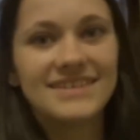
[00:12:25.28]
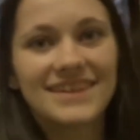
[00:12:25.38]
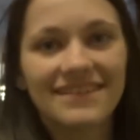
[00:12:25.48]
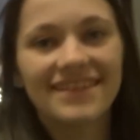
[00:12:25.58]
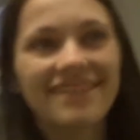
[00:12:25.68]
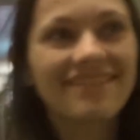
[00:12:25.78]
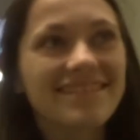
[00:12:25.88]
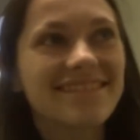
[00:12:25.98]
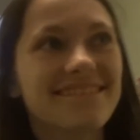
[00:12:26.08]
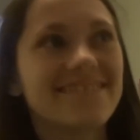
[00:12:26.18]
down the
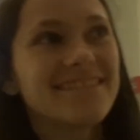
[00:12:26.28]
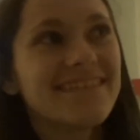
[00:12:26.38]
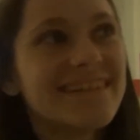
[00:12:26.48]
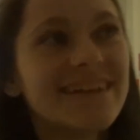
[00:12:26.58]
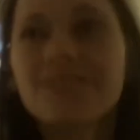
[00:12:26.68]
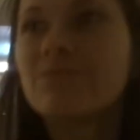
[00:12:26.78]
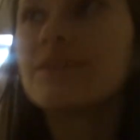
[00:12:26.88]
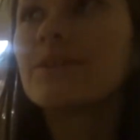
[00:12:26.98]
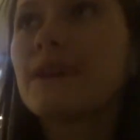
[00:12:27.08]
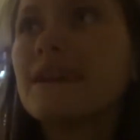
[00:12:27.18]
corridor.
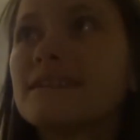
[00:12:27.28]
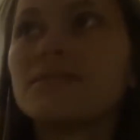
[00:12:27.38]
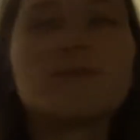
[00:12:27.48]
one oh eight.